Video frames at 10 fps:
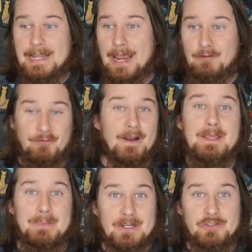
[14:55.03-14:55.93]
and
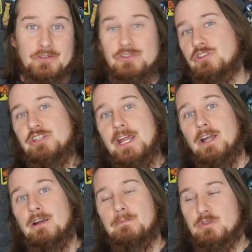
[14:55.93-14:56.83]
funny pictures to
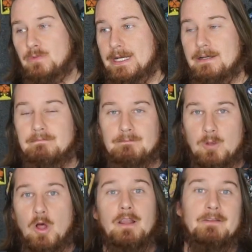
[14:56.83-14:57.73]
share between
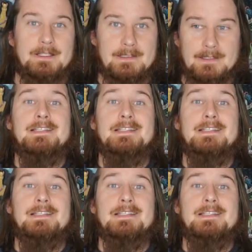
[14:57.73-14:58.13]
all of us.